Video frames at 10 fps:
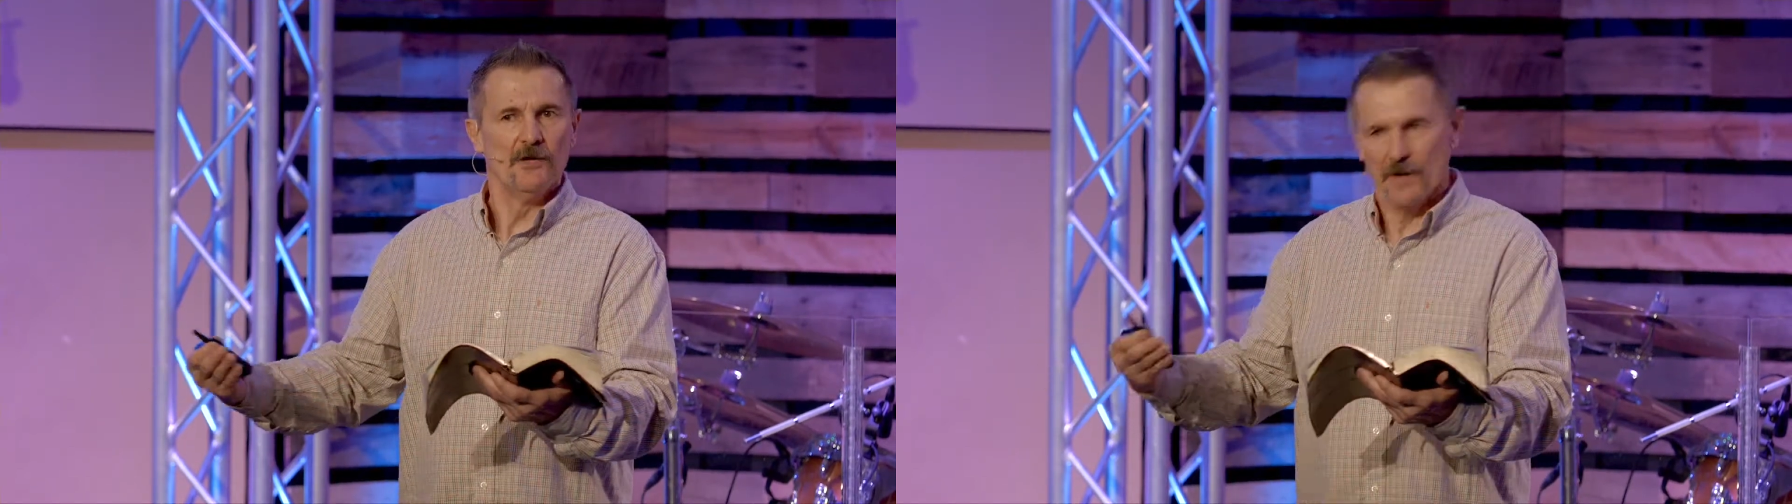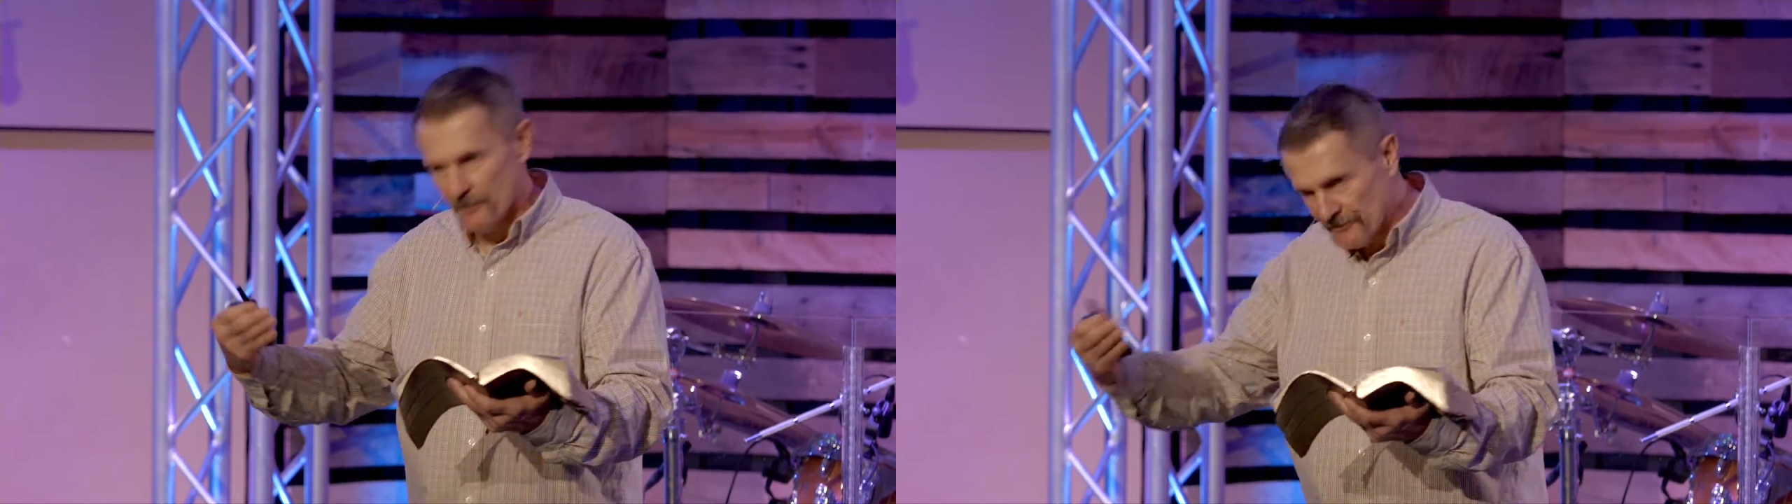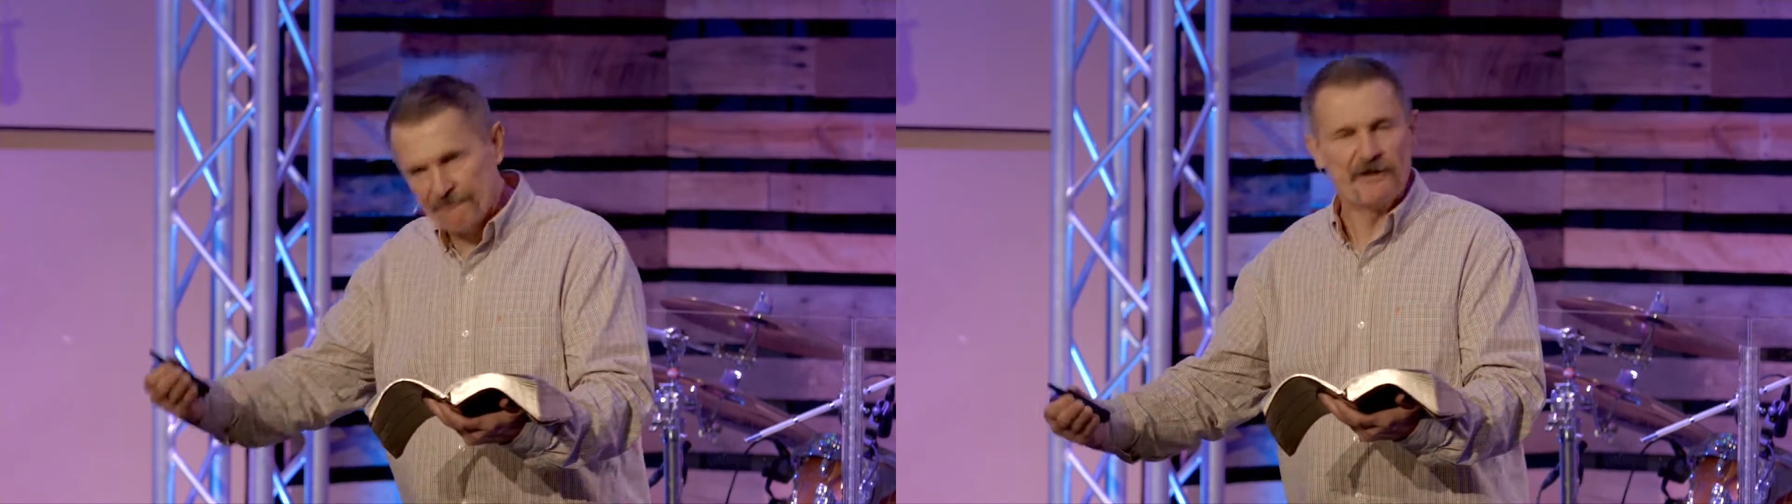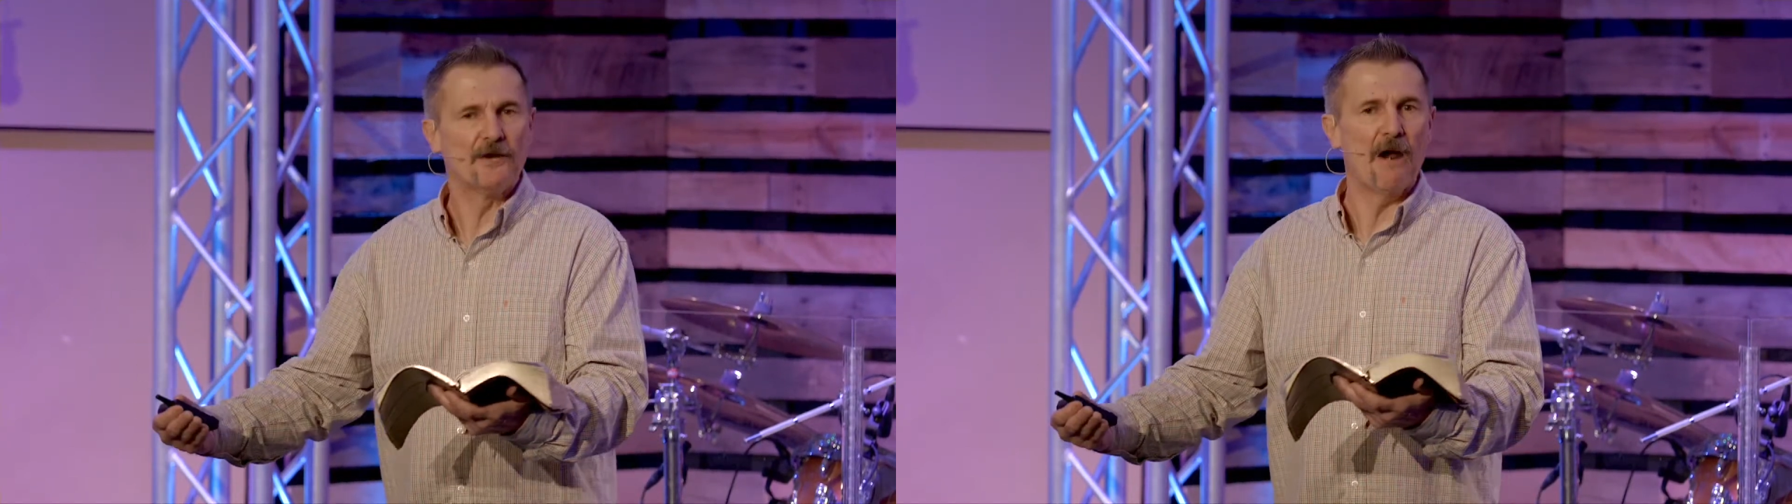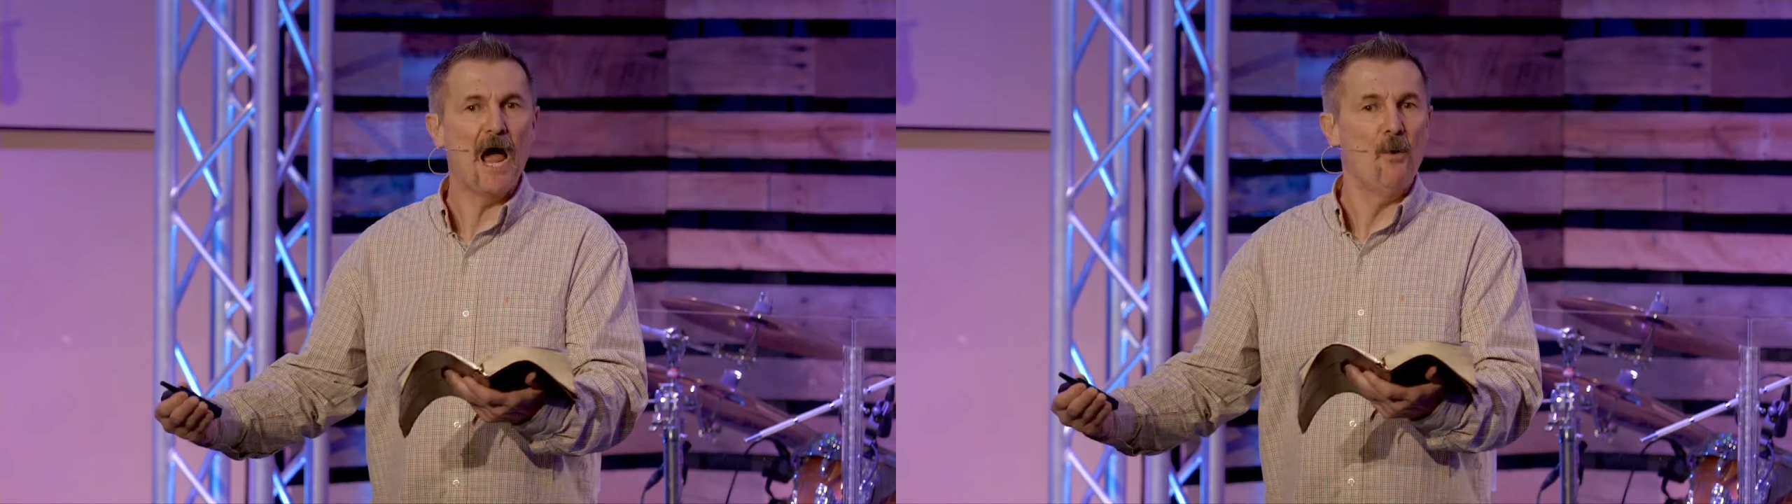You're able to
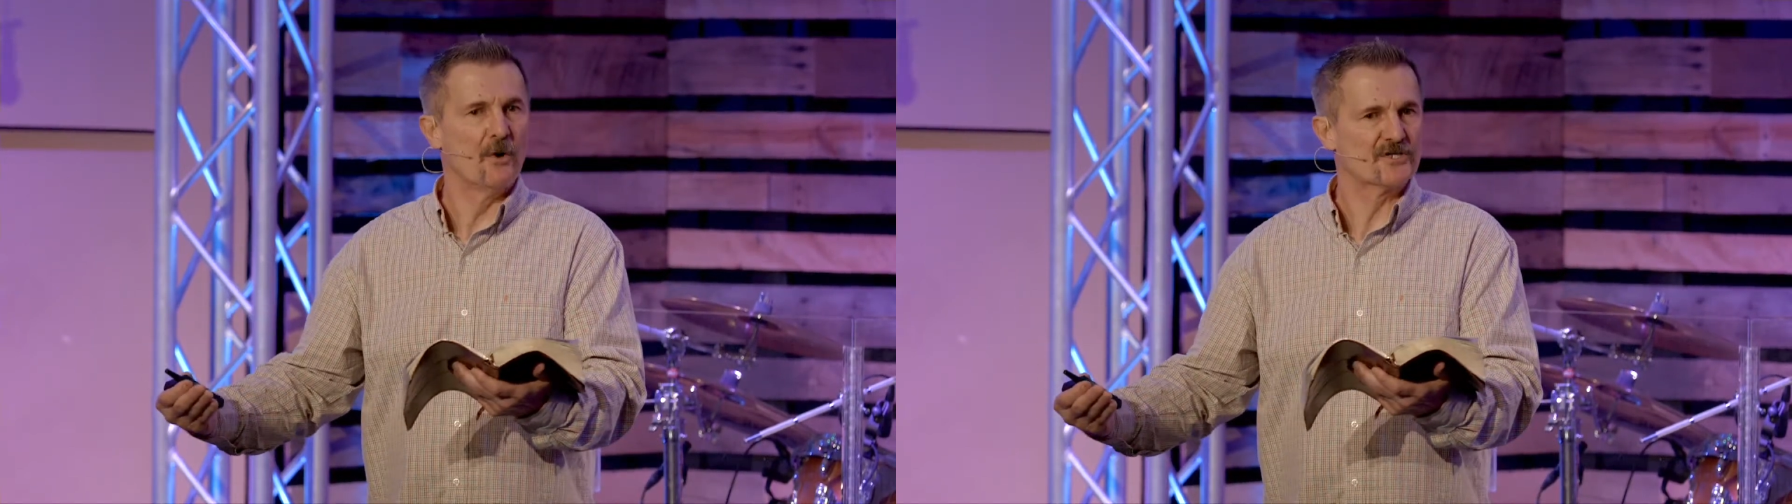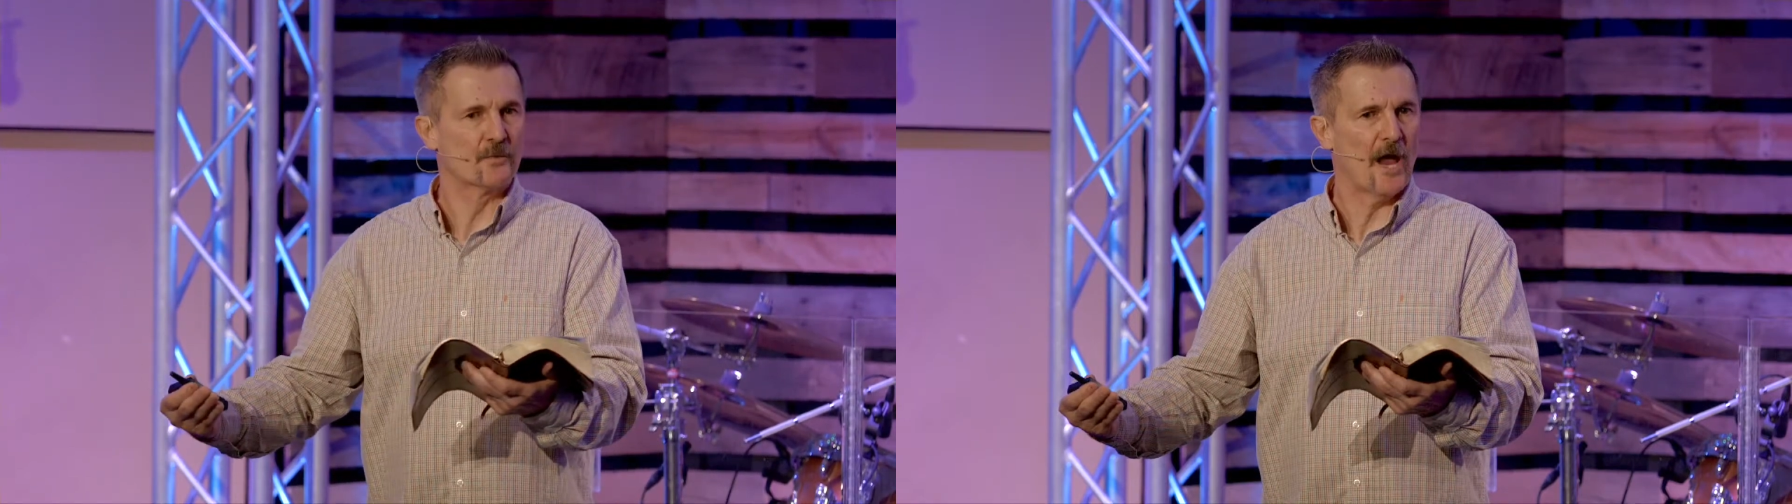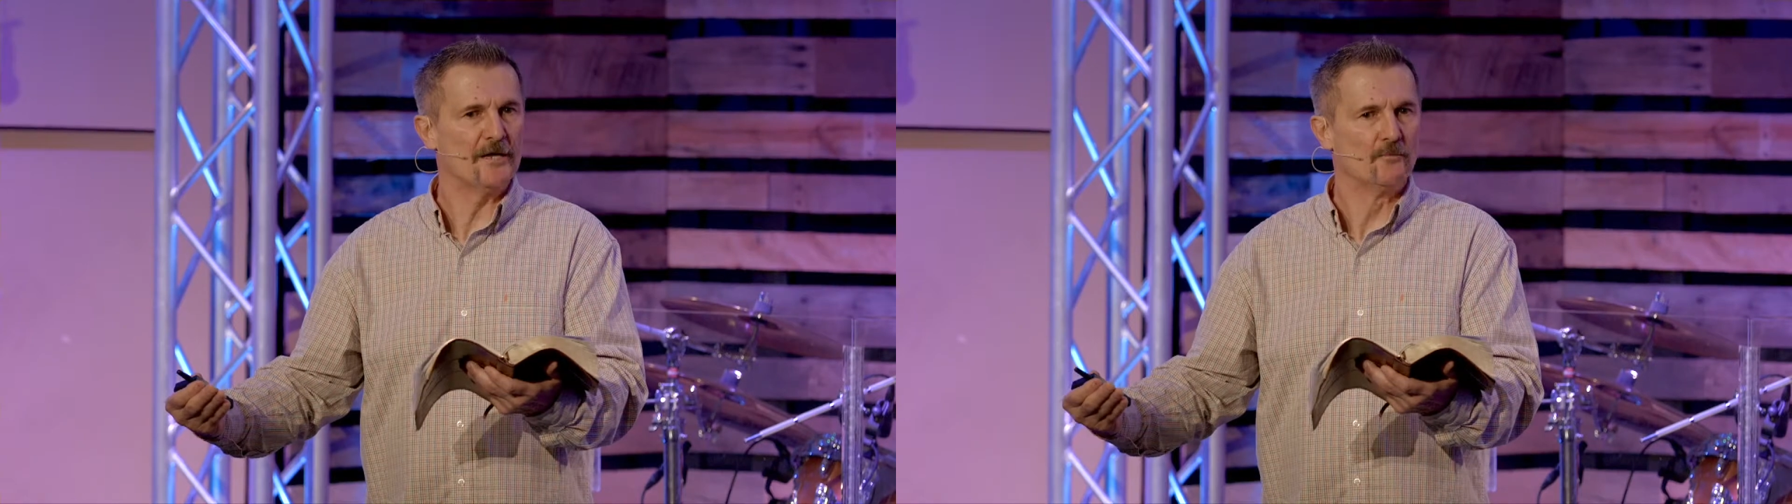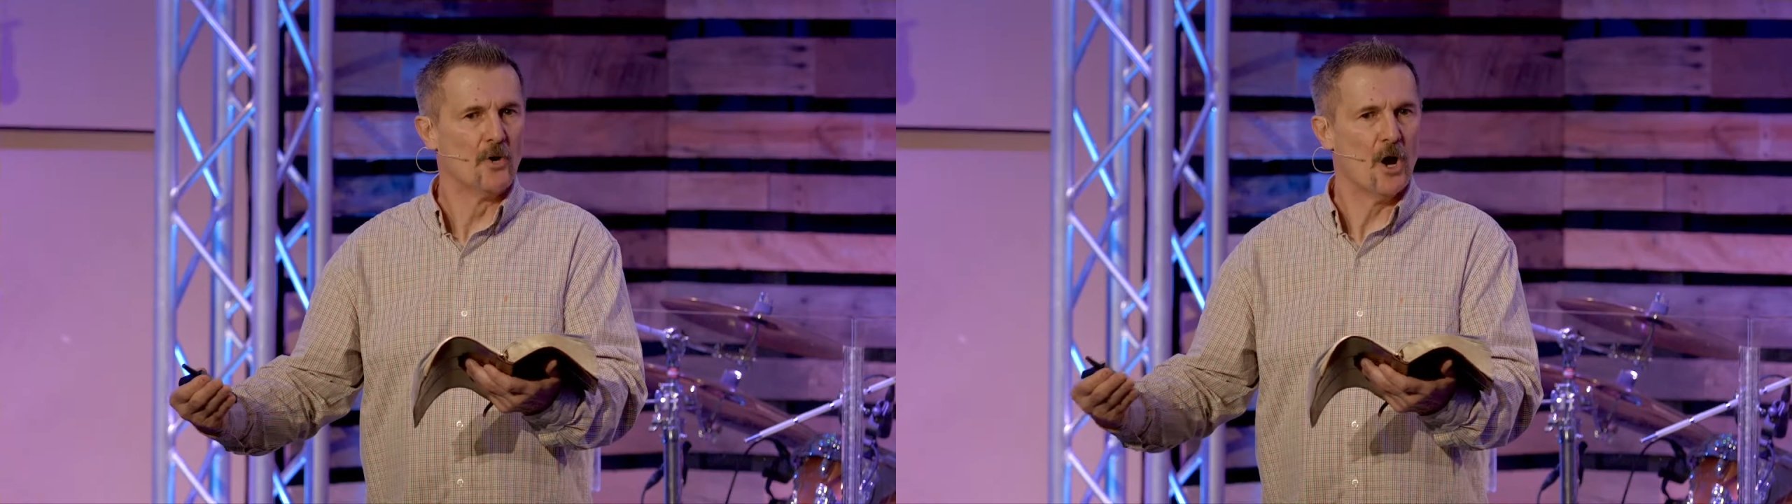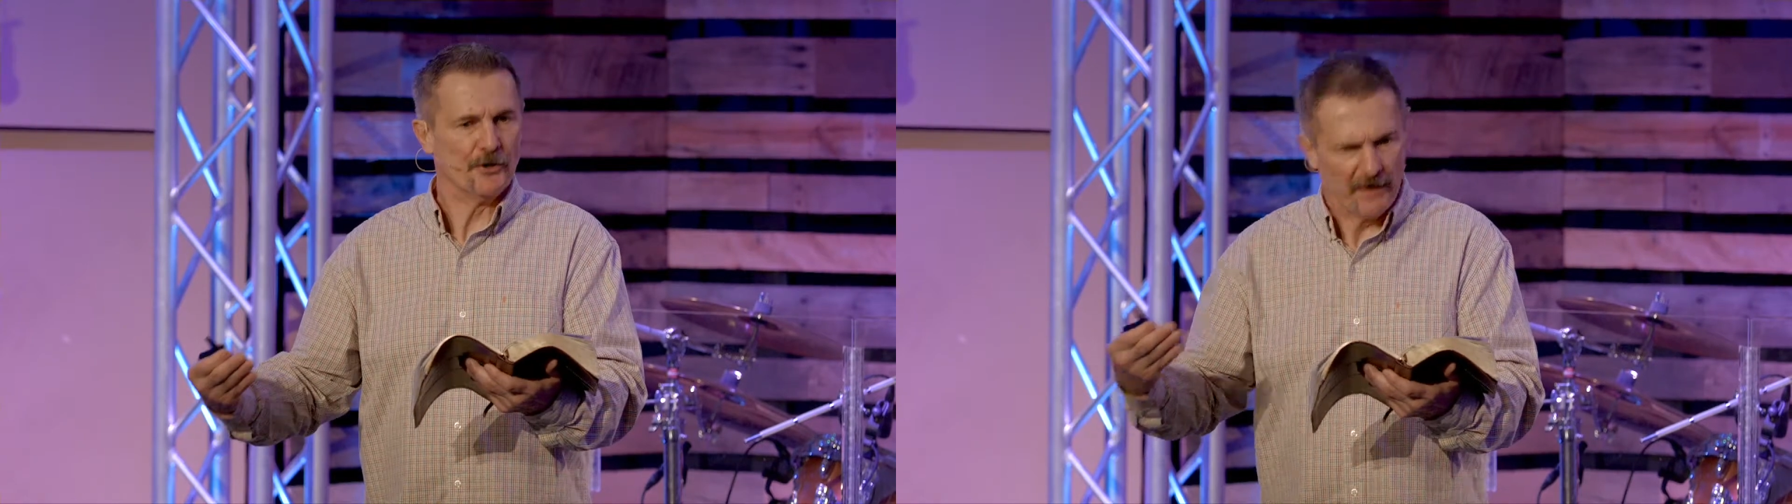figure out what's right and wrong.